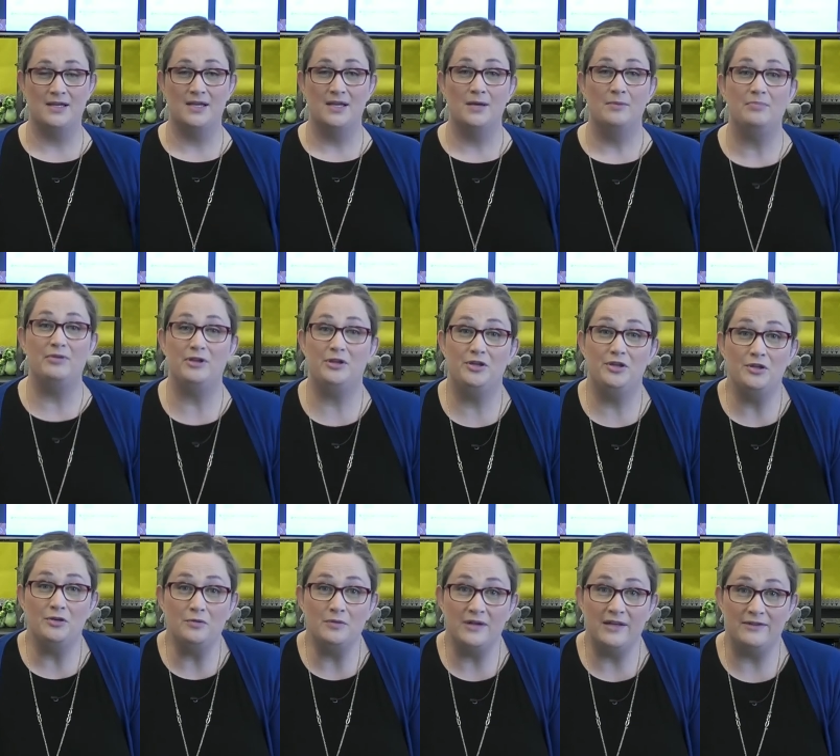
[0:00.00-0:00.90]
But
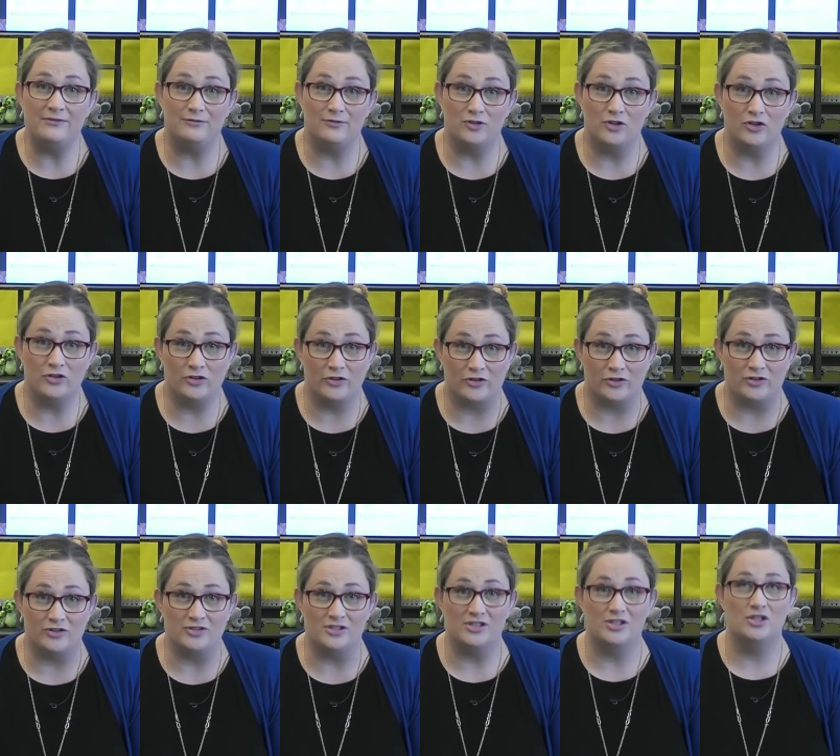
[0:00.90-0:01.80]
you have
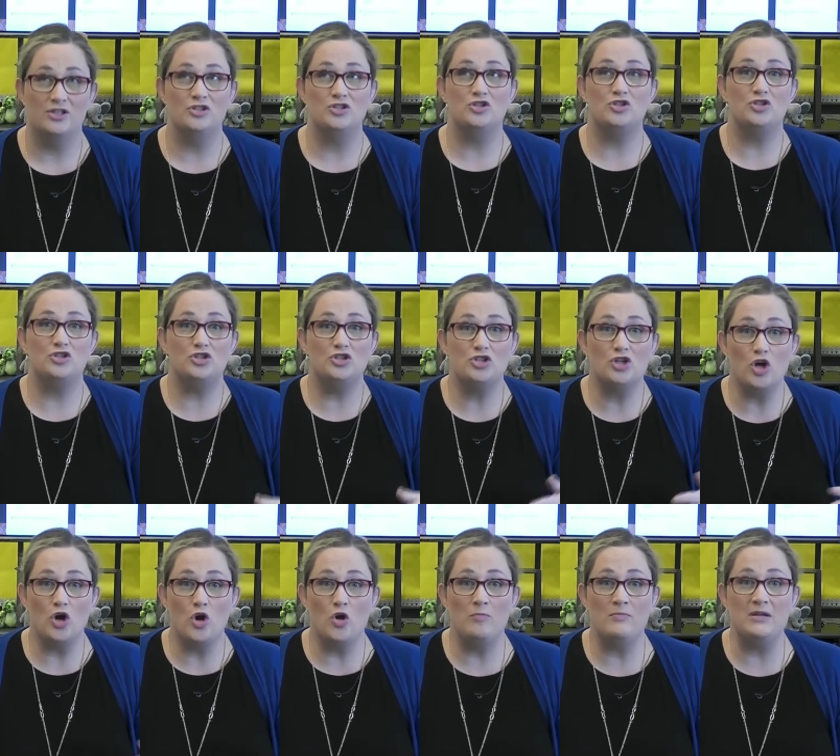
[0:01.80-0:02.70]
learned
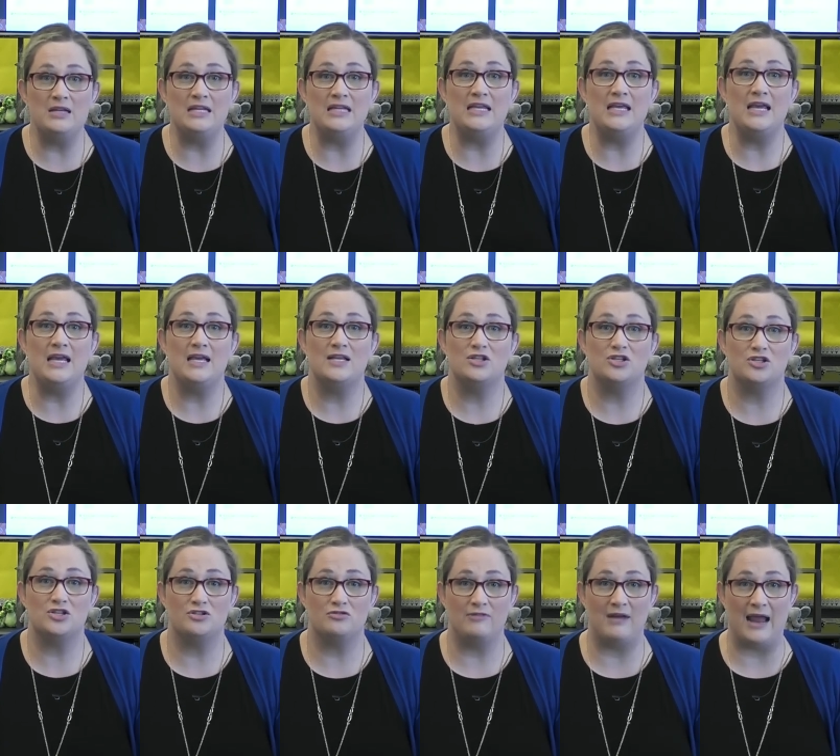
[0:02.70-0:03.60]
so many
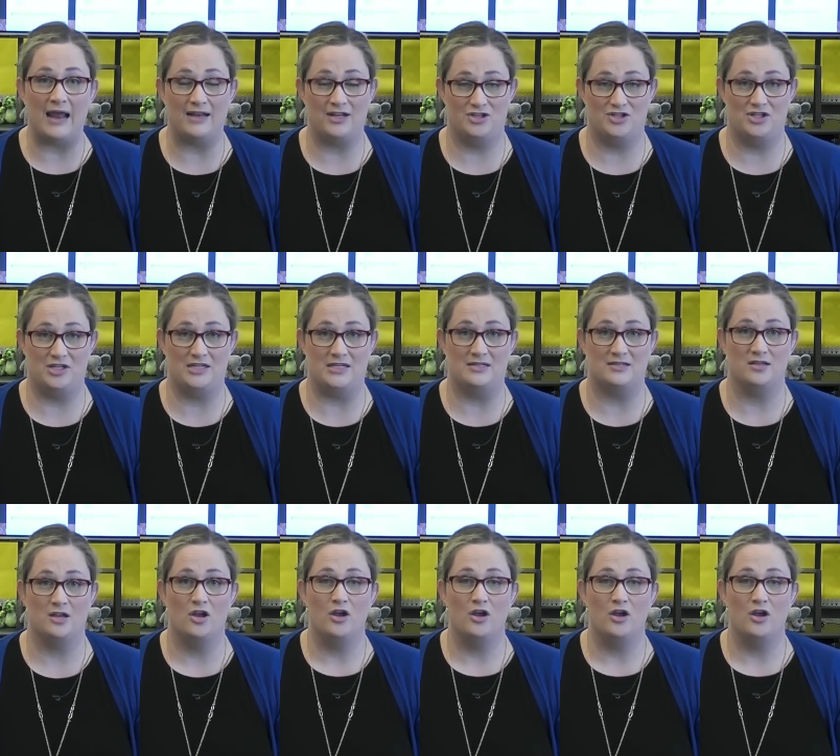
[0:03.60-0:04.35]
strategies